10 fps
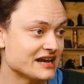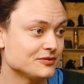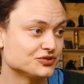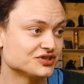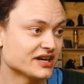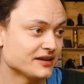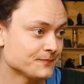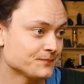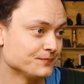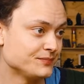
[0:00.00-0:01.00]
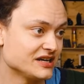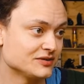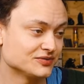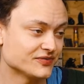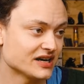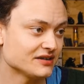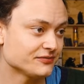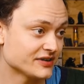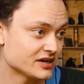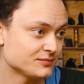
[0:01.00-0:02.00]
a equals ten, b equals
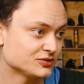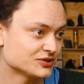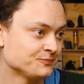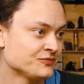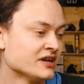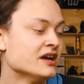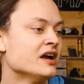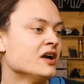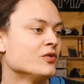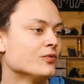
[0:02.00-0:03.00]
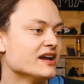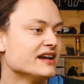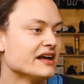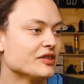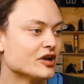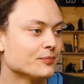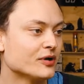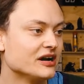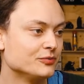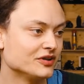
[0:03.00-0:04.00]
five variables. Right now, the
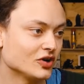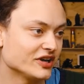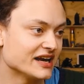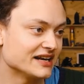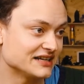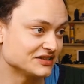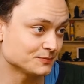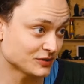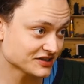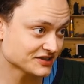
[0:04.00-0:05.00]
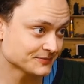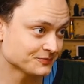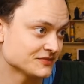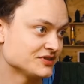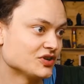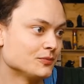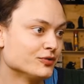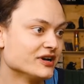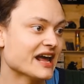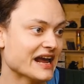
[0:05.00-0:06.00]
operator we're looking at is plus, so
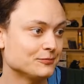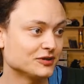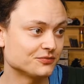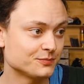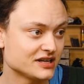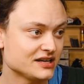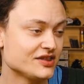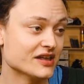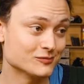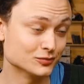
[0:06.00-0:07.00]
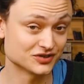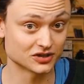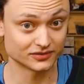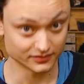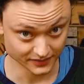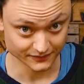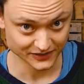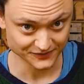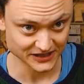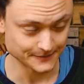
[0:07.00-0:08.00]
print a plus b, that will result in
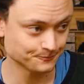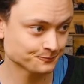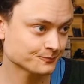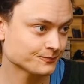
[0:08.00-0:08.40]
fifteen.